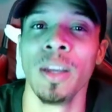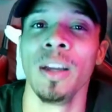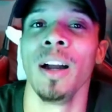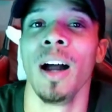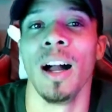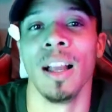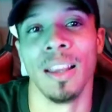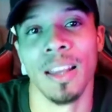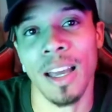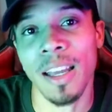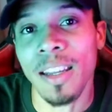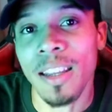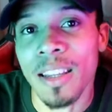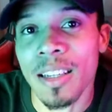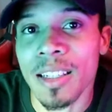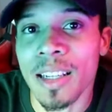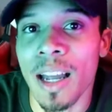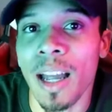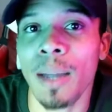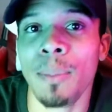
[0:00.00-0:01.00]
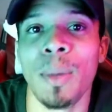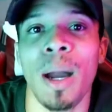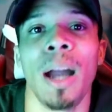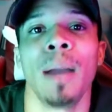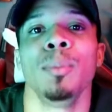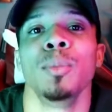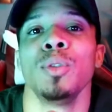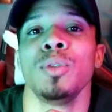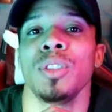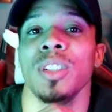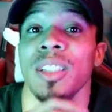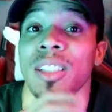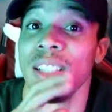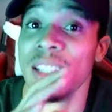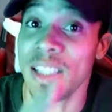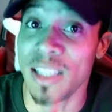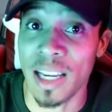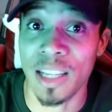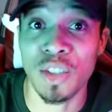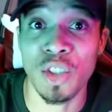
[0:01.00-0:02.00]
a lot of the time I'm usually
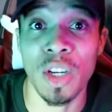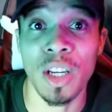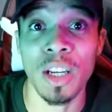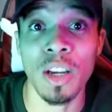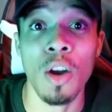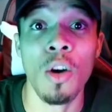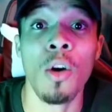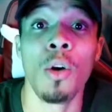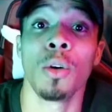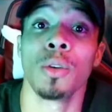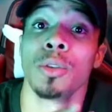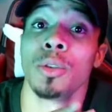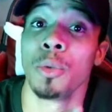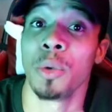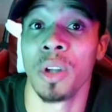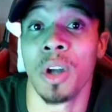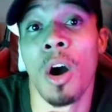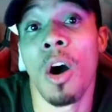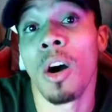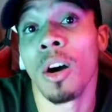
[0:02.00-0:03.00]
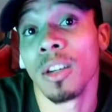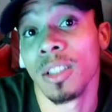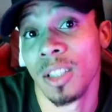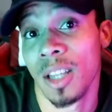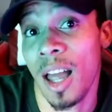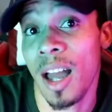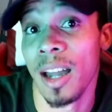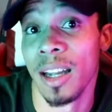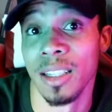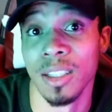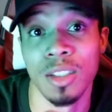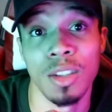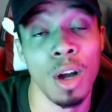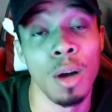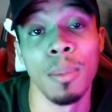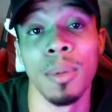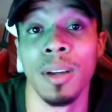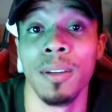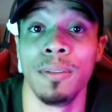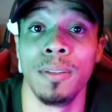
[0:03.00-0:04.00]
sketching or doing hard lines on
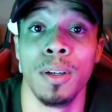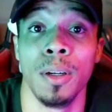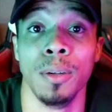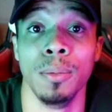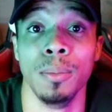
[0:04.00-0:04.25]
my phone